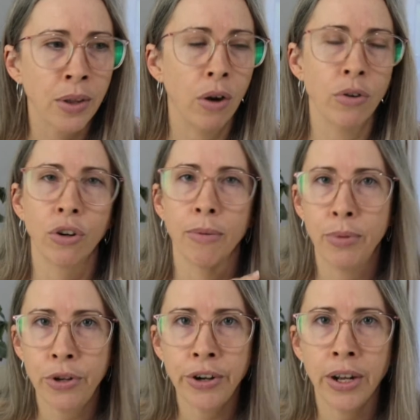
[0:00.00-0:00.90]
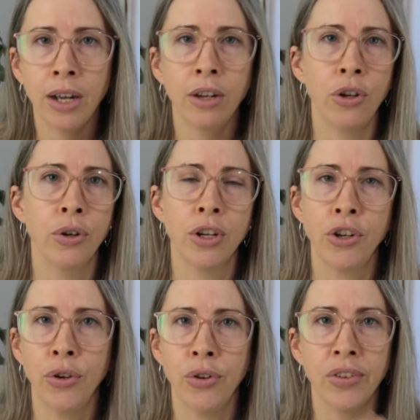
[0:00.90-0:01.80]
On your computer, you can
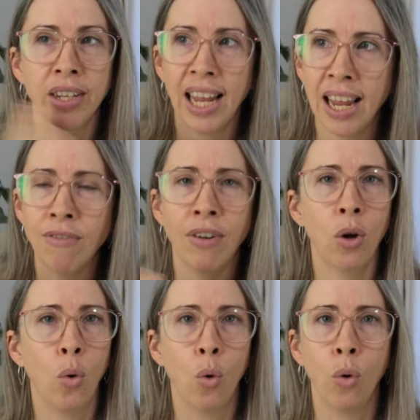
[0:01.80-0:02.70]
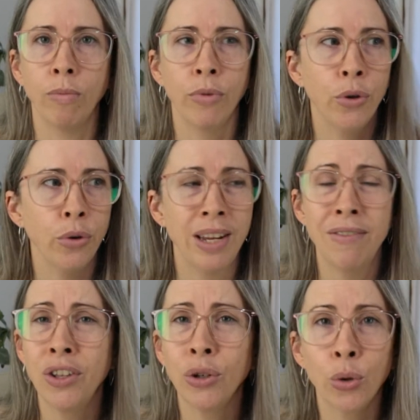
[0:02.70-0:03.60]
use Canva, or
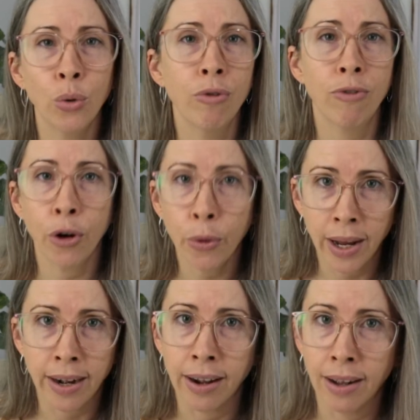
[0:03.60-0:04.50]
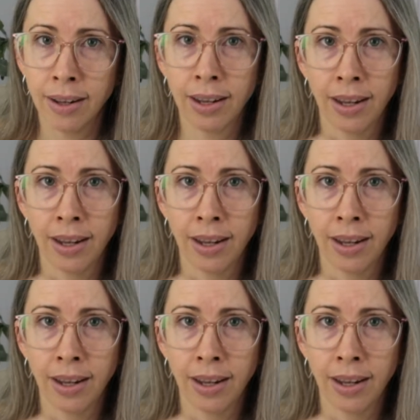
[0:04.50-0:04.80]
even the Google photo editor